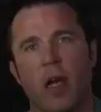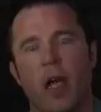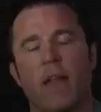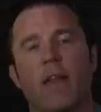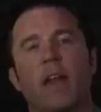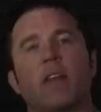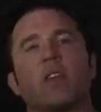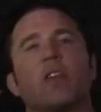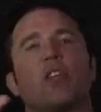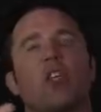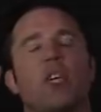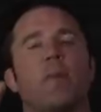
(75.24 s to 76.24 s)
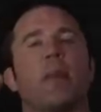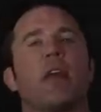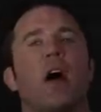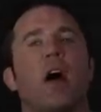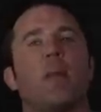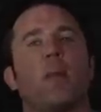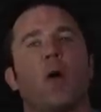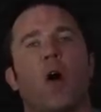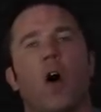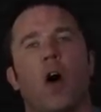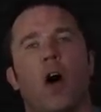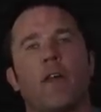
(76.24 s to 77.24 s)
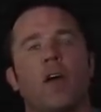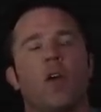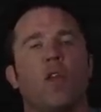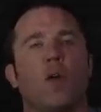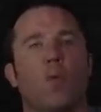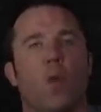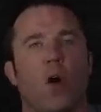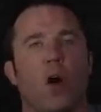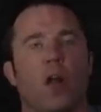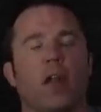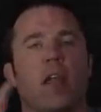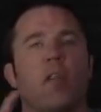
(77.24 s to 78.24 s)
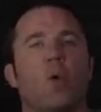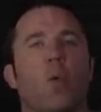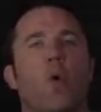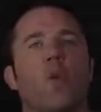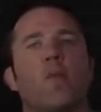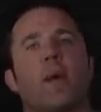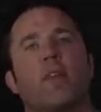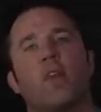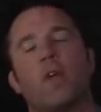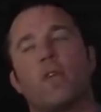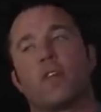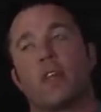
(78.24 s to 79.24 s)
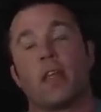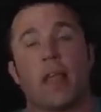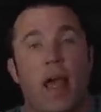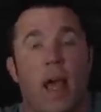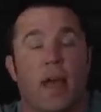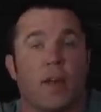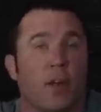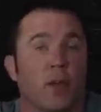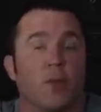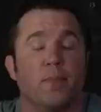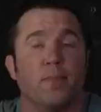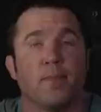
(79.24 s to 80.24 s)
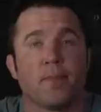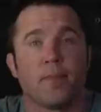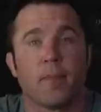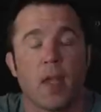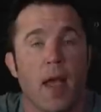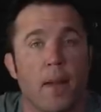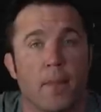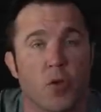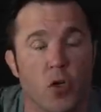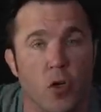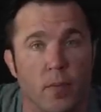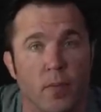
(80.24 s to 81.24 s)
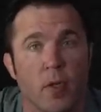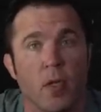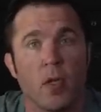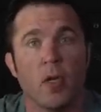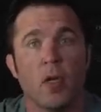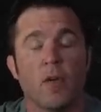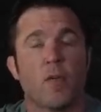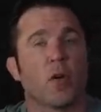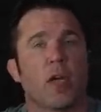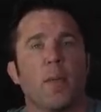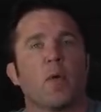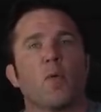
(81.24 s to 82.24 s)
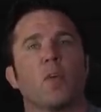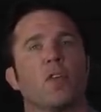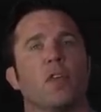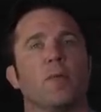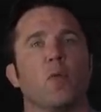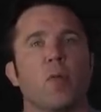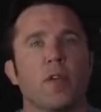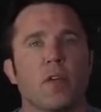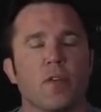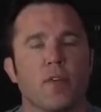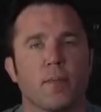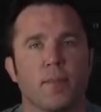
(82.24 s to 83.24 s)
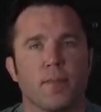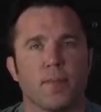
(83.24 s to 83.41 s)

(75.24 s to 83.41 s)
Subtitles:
And that that is legitimately up on the wall in the war room at the UFC? Yeah, I do. Yeah, sure. For a couple of real simple reasons.